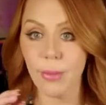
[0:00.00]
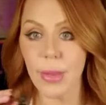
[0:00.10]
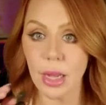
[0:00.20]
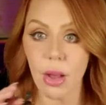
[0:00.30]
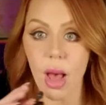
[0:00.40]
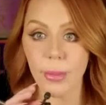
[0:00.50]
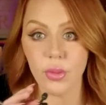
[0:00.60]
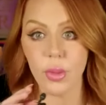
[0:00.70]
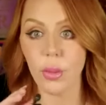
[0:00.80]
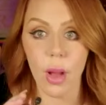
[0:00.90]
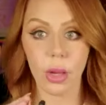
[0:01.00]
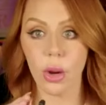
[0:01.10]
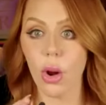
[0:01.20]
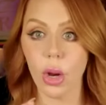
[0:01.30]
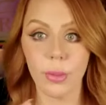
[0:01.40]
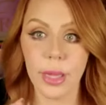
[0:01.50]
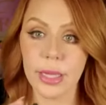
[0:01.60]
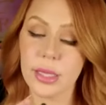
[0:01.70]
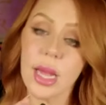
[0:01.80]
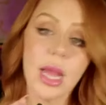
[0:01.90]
being caught between a rock and a hard place